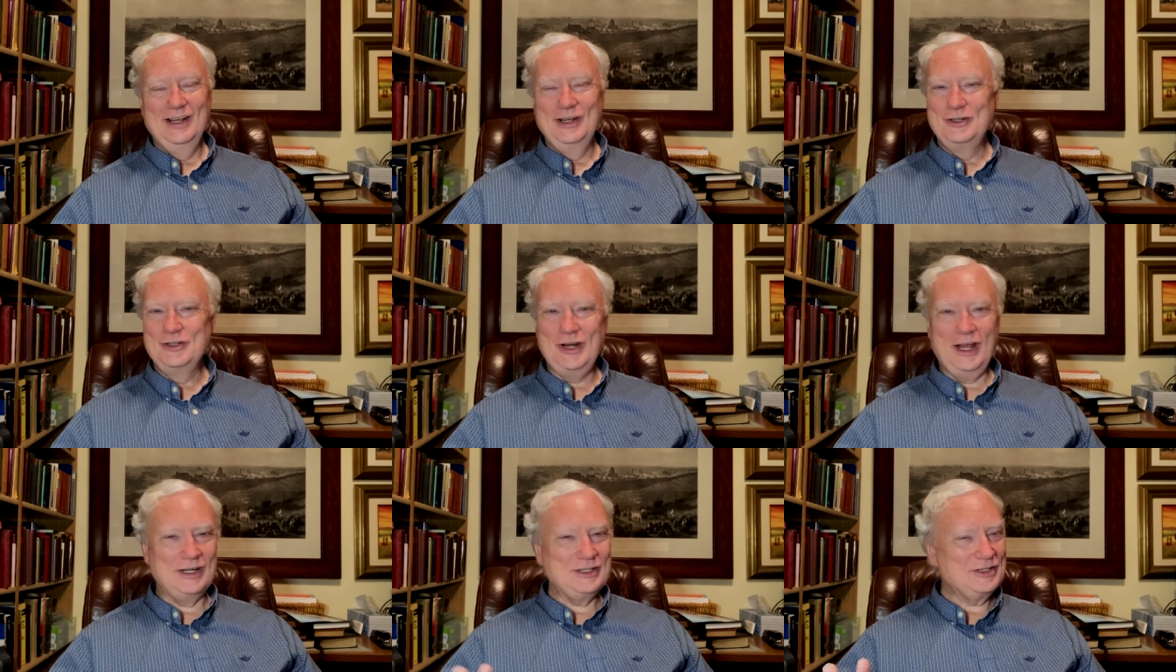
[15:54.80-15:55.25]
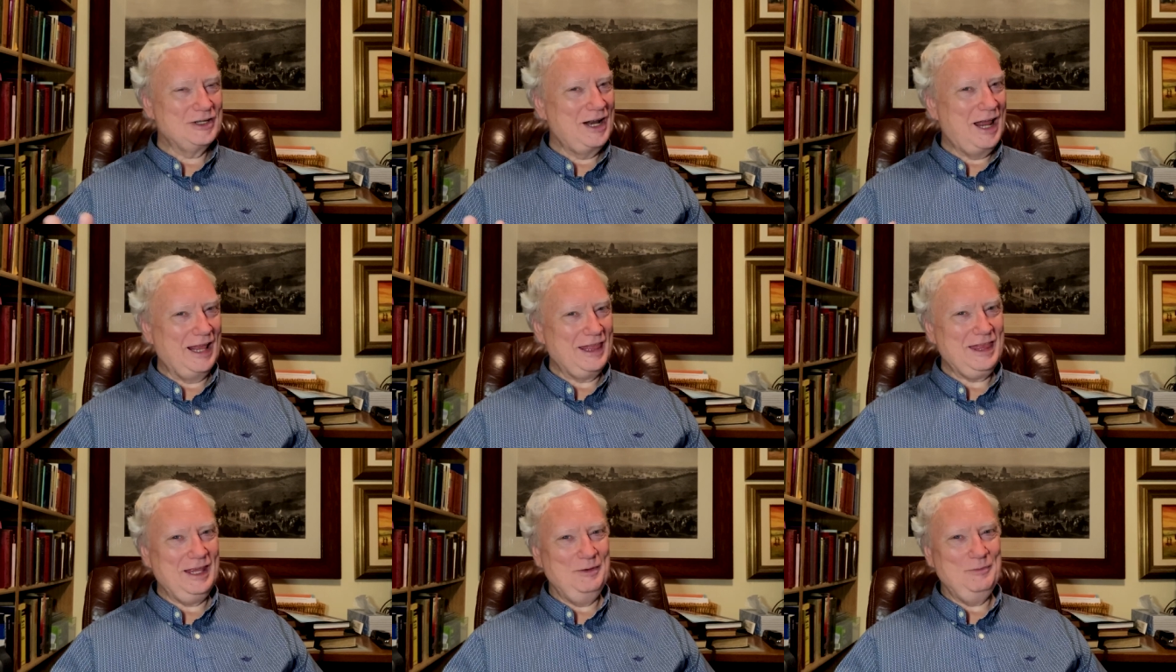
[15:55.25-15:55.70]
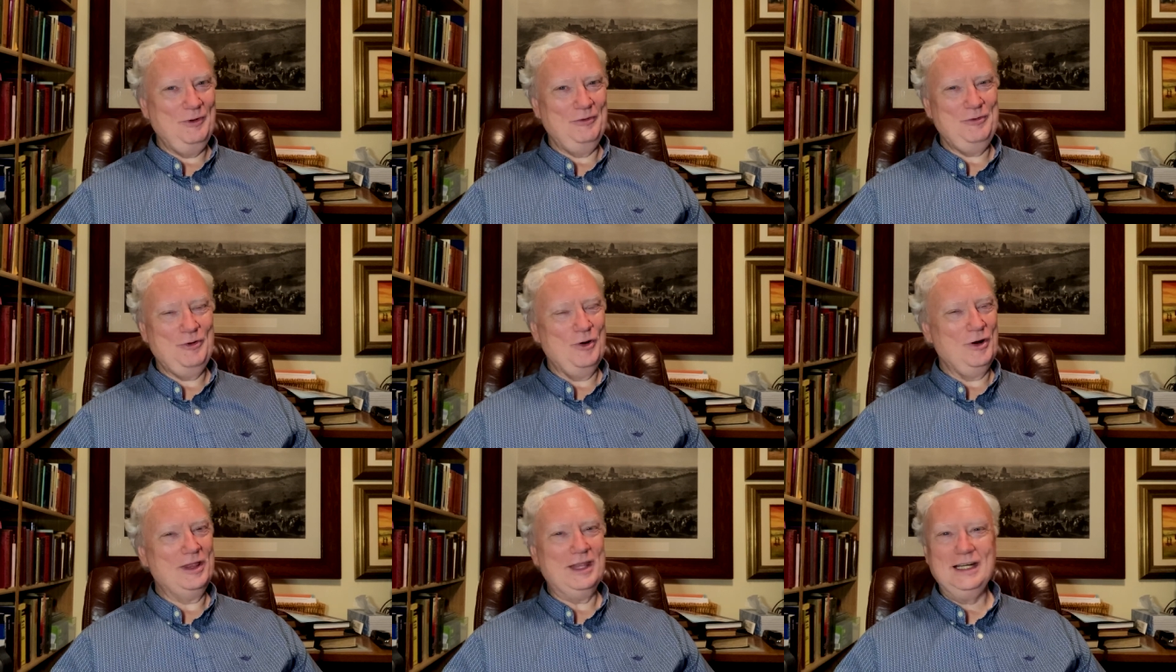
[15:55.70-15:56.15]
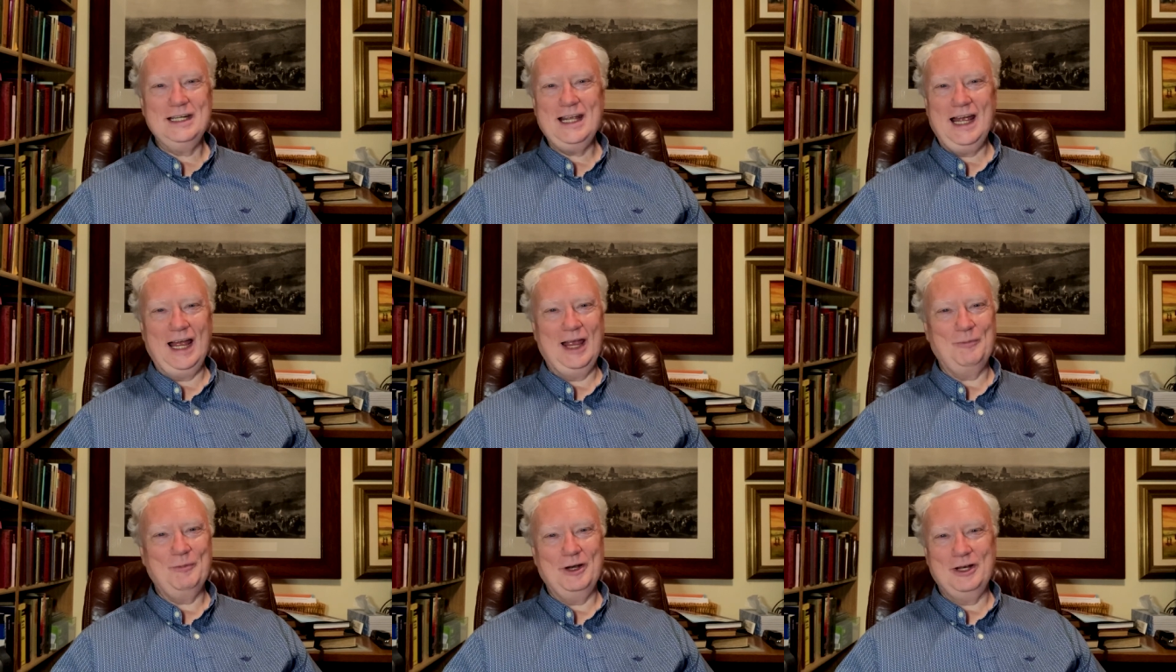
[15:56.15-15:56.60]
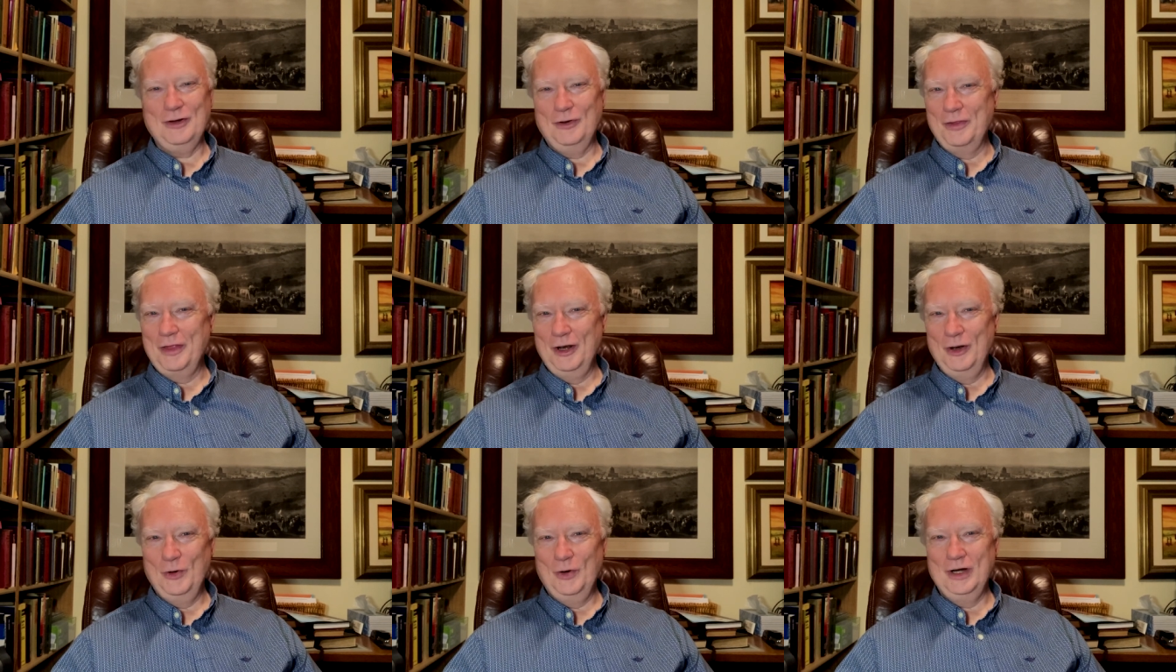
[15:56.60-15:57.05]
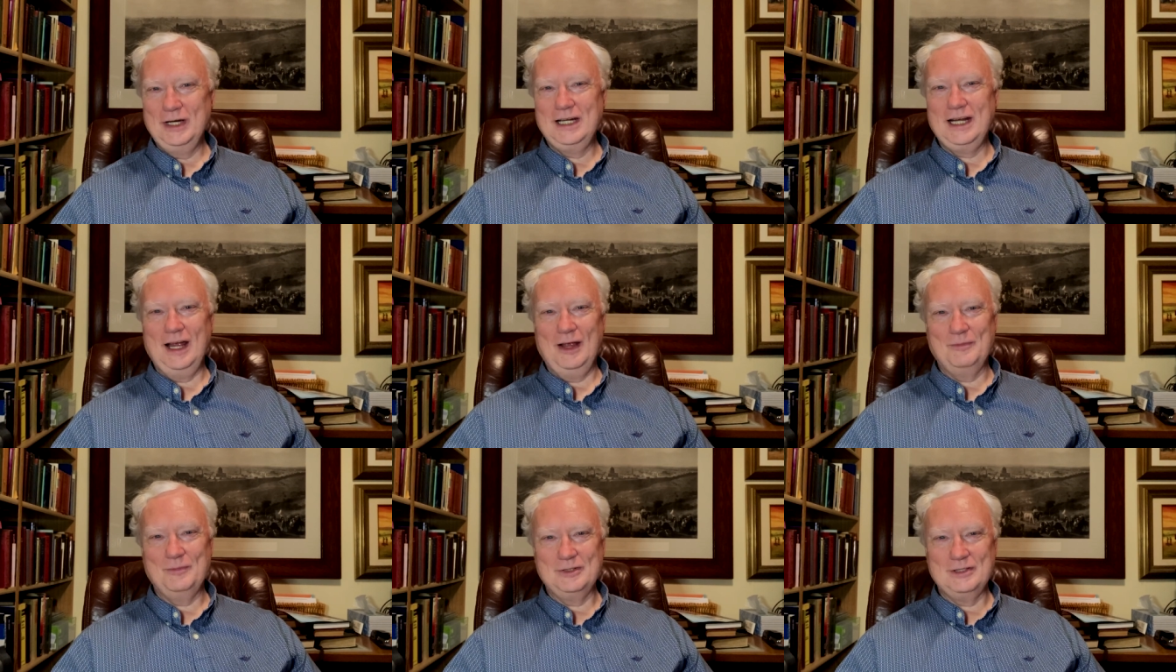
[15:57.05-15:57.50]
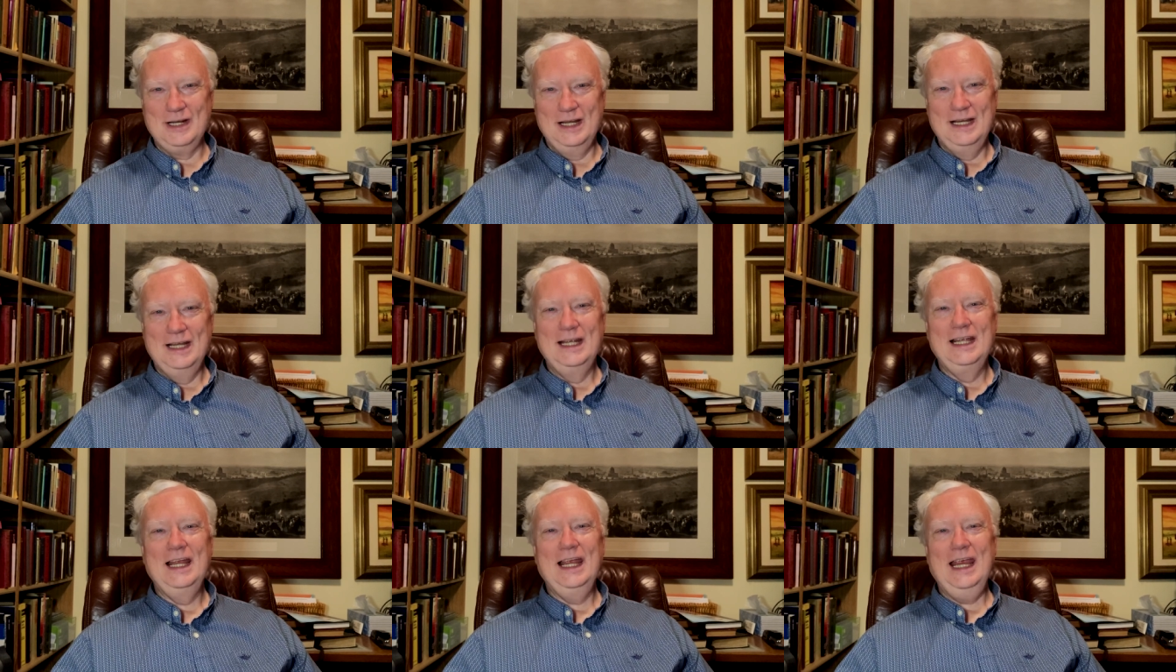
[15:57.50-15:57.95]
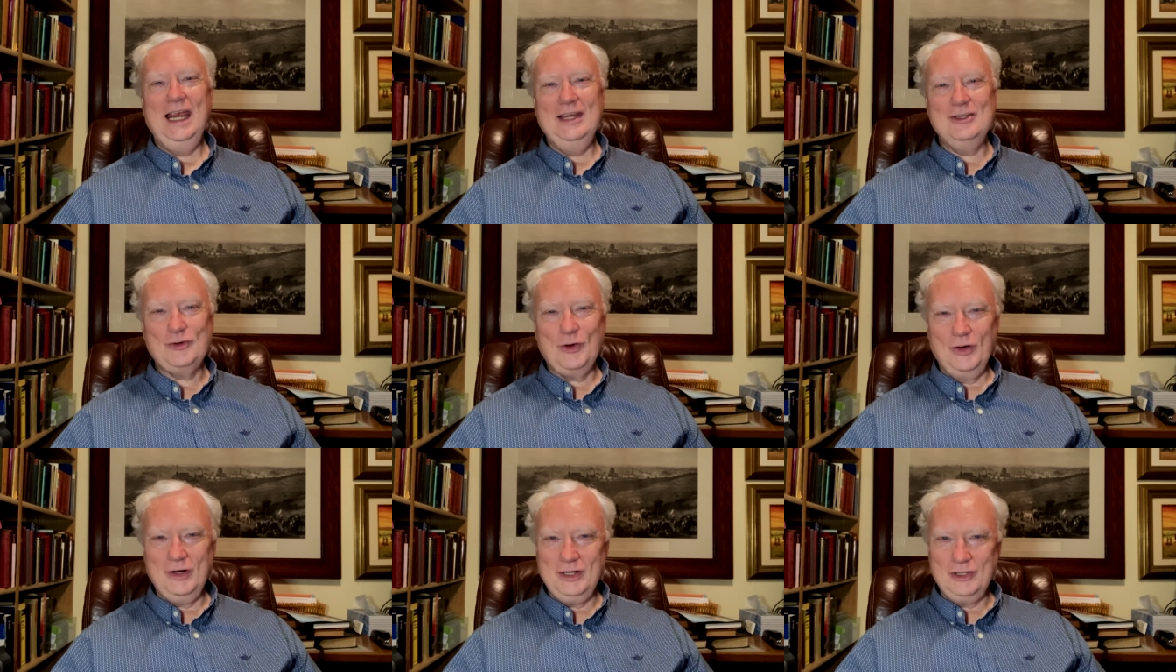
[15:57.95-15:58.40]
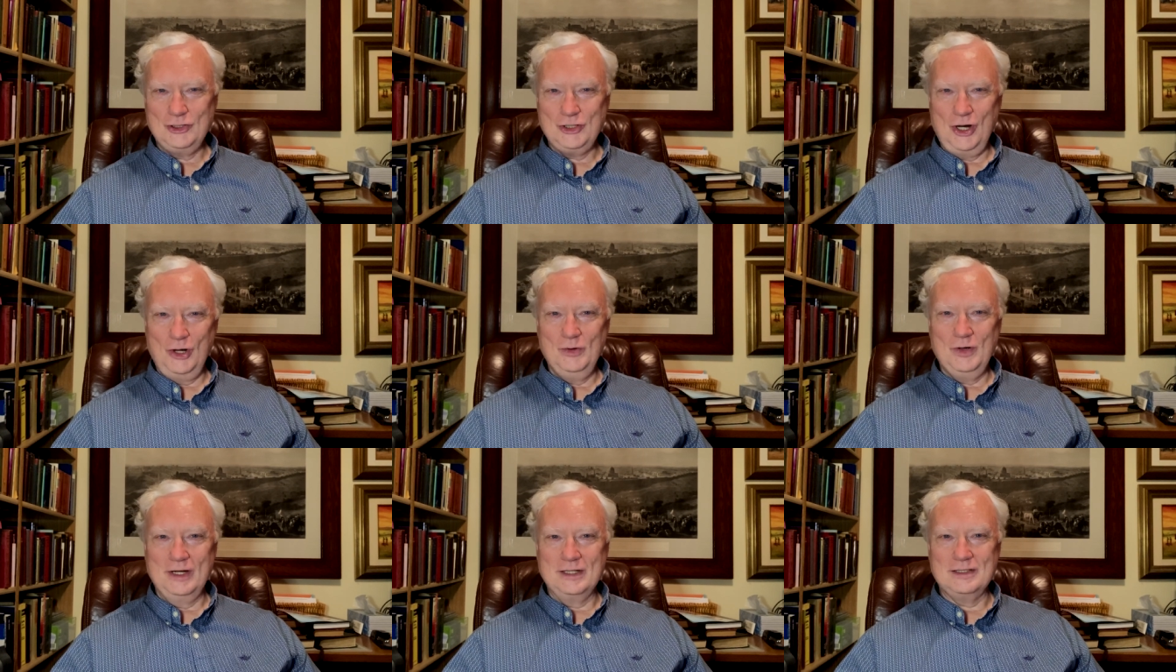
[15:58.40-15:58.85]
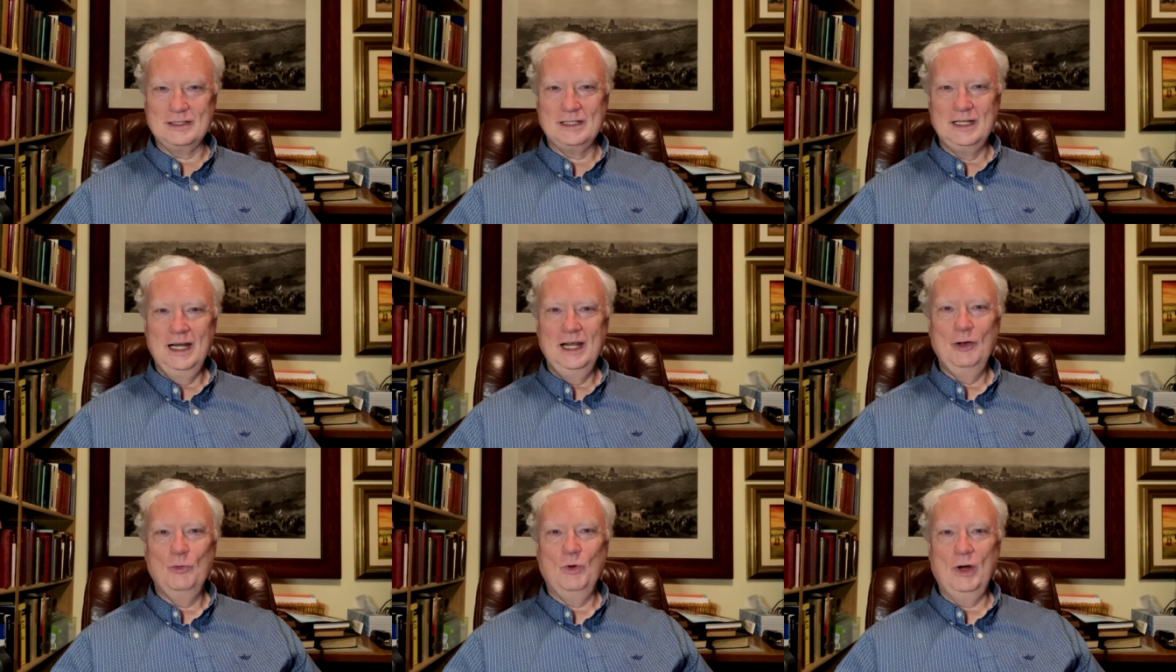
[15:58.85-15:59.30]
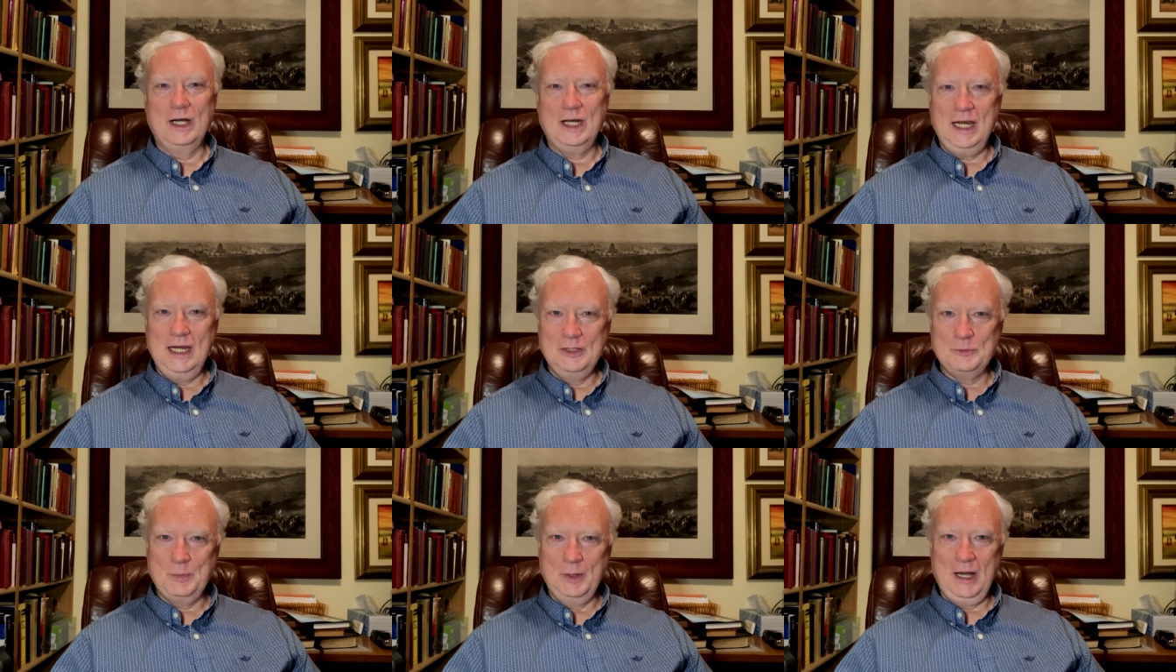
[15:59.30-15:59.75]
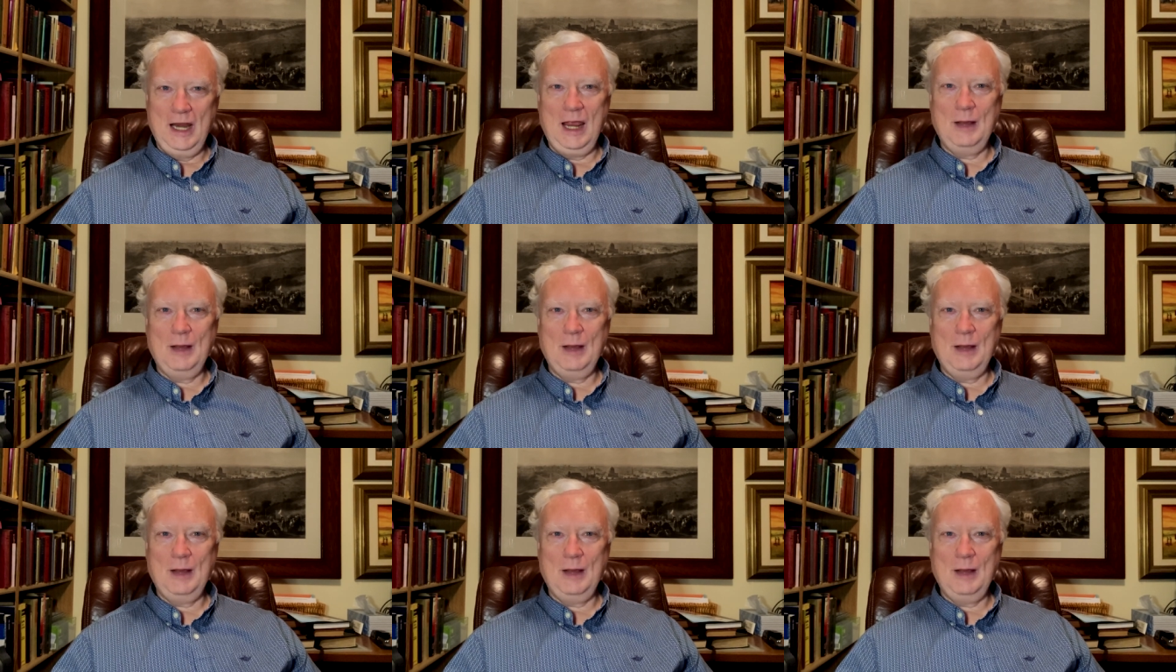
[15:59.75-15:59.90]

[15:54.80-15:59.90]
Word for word: Judge nothing before the time until the Lord comes. He's going to show us what he's been